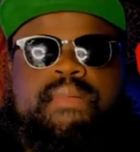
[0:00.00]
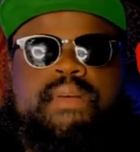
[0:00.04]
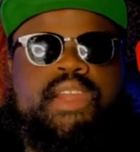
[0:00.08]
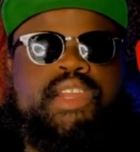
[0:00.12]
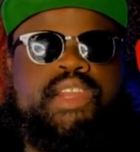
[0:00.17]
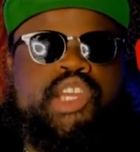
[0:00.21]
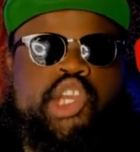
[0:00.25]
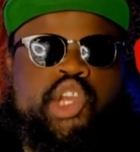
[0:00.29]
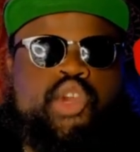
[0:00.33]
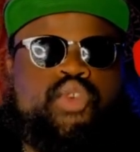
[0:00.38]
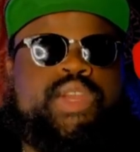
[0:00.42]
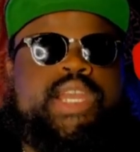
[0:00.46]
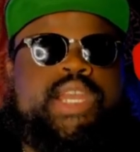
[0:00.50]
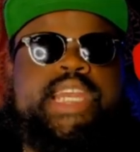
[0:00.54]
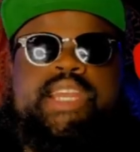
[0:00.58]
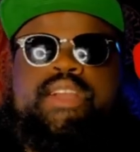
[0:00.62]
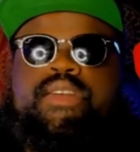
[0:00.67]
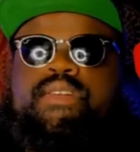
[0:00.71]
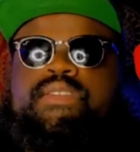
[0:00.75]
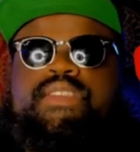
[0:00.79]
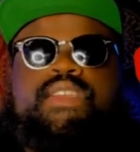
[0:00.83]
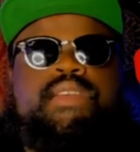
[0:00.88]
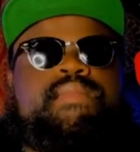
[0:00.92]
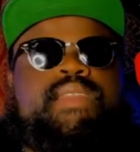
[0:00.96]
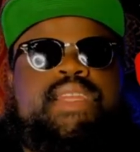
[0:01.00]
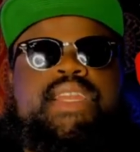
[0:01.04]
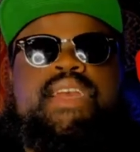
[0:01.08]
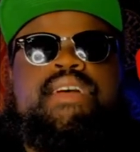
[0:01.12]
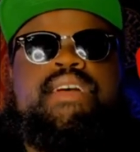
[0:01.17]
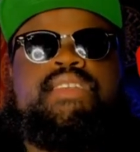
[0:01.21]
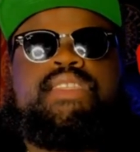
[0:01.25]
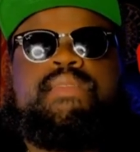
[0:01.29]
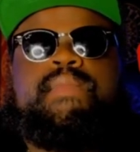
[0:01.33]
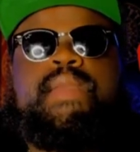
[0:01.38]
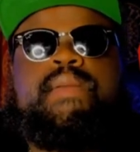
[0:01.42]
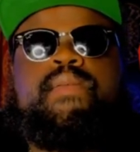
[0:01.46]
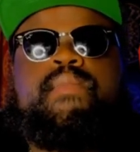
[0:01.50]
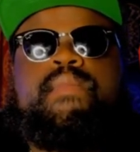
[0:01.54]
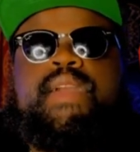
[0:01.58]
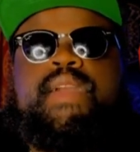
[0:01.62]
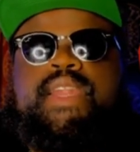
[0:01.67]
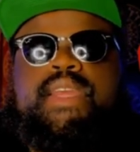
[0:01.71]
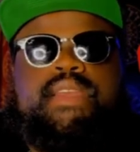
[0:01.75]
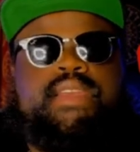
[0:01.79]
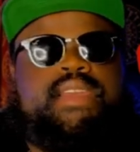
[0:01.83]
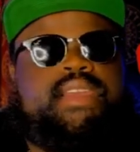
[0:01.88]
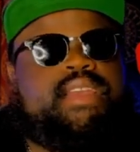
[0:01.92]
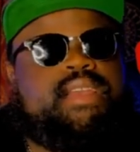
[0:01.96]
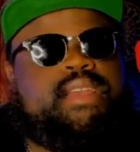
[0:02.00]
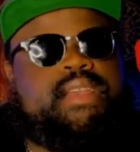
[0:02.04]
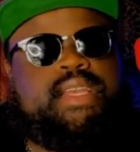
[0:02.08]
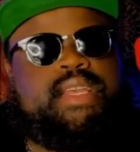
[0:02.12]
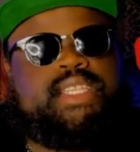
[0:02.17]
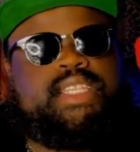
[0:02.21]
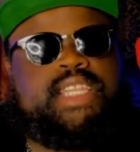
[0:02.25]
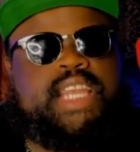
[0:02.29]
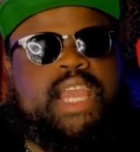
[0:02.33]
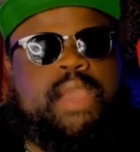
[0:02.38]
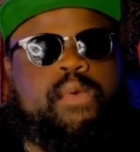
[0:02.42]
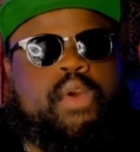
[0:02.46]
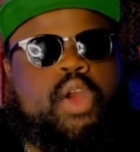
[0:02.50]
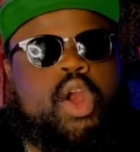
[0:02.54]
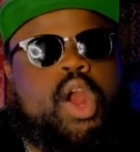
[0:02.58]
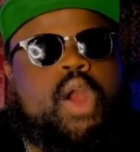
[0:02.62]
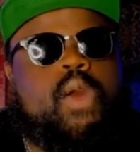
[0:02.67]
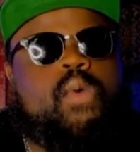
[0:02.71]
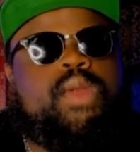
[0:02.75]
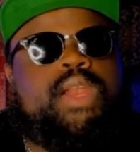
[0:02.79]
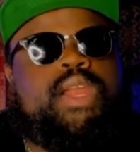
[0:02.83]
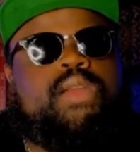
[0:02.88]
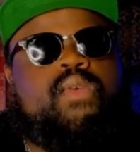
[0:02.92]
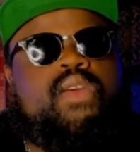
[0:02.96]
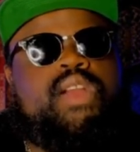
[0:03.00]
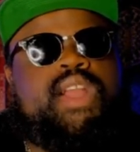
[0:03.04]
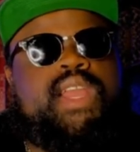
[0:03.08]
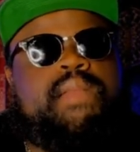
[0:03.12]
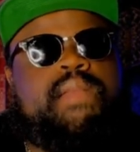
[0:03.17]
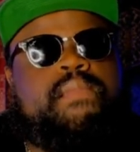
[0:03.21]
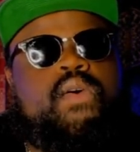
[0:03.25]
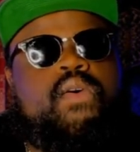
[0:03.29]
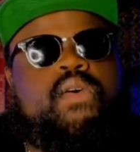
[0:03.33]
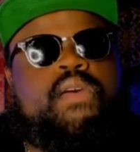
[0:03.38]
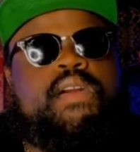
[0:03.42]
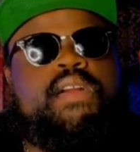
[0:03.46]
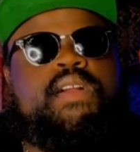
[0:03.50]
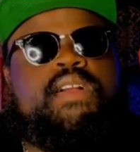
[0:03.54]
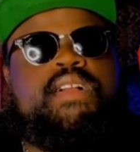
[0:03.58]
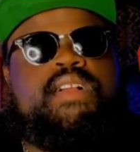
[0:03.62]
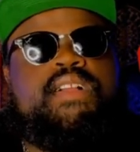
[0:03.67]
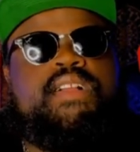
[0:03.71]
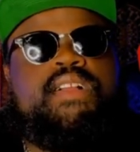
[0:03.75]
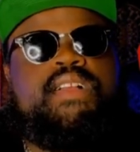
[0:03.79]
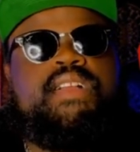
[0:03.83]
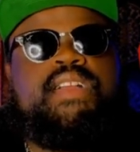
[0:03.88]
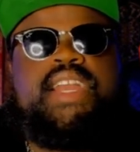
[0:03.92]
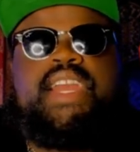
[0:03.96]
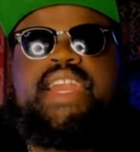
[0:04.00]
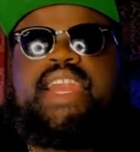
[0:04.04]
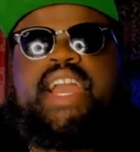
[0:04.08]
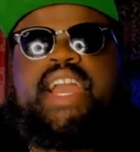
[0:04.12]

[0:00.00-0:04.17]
a degree or something else to make more money because they were already working more. And now